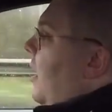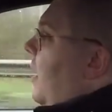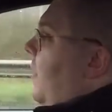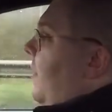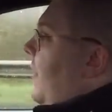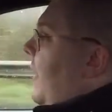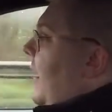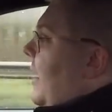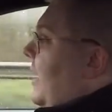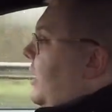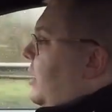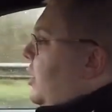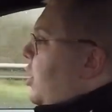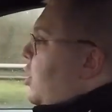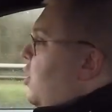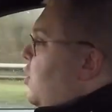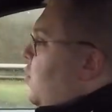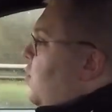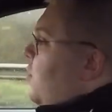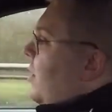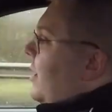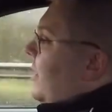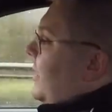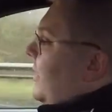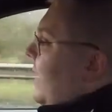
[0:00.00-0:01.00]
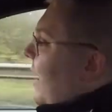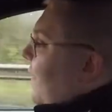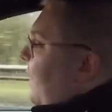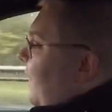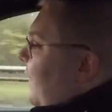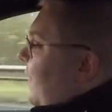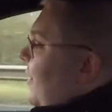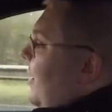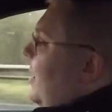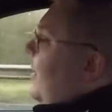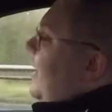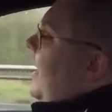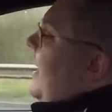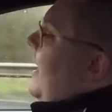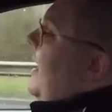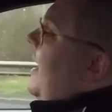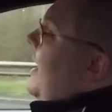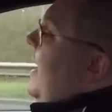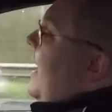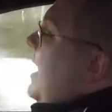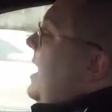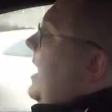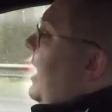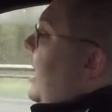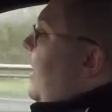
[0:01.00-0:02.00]
they do definitely
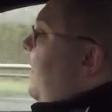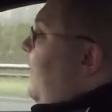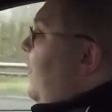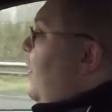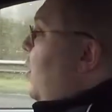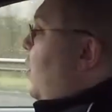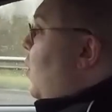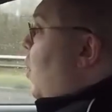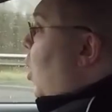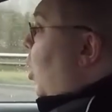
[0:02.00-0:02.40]
give you a